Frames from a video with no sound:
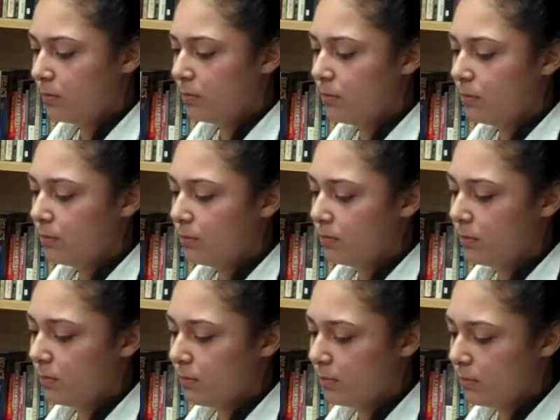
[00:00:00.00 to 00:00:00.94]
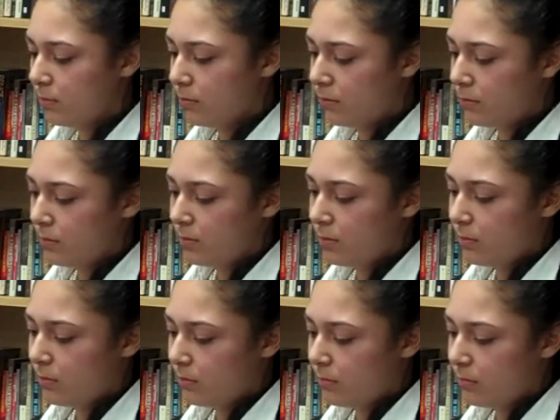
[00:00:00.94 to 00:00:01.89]

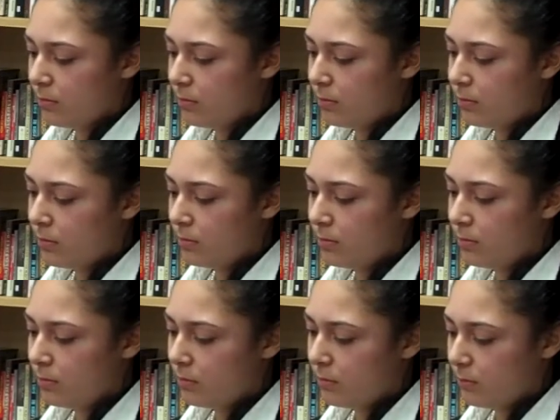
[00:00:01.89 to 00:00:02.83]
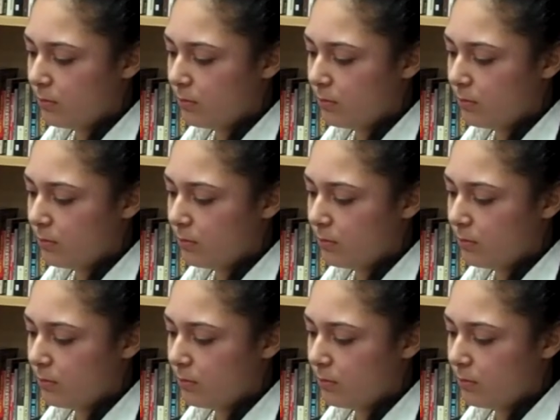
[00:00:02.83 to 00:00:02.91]
This person isn't speaking.